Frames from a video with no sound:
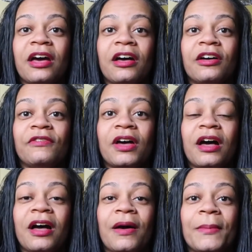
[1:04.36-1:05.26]
of
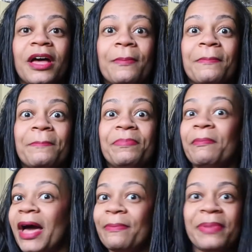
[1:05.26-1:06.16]

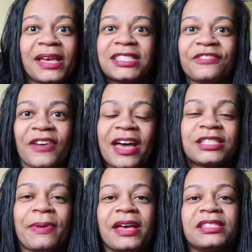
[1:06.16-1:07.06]
my best
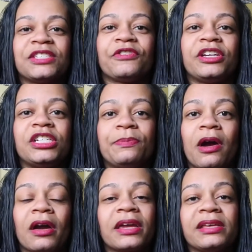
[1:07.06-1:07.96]
fast passes for each
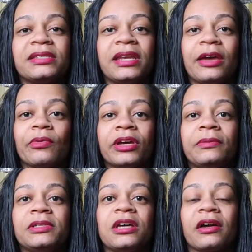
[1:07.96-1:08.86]
park. And today we're
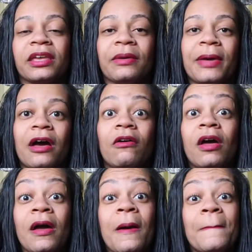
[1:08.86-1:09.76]
going to be talking
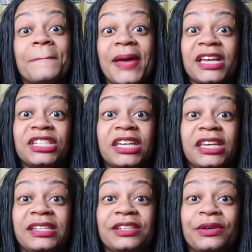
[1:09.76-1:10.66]
about Magic
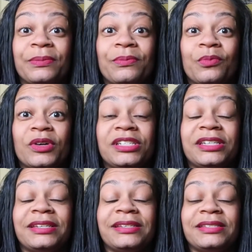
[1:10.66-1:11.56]
Kingdom, which
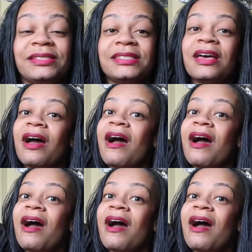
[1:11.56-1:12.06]
is